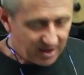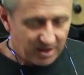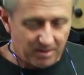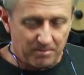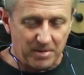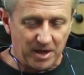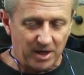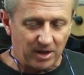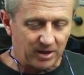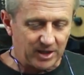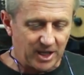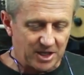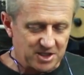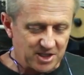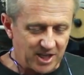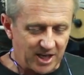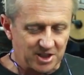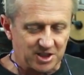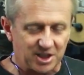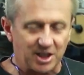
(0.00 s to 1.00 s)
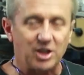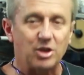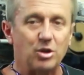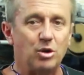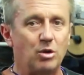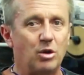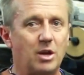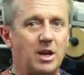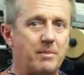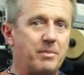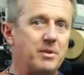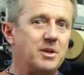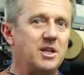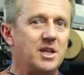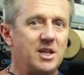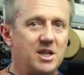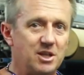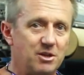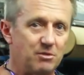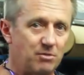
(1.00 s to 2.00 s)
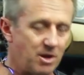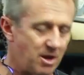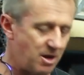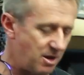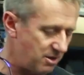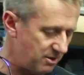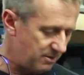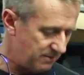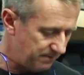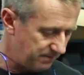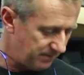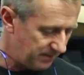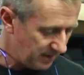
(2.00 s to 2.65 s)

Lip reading: The metal doesn't actually curl up and get in your road.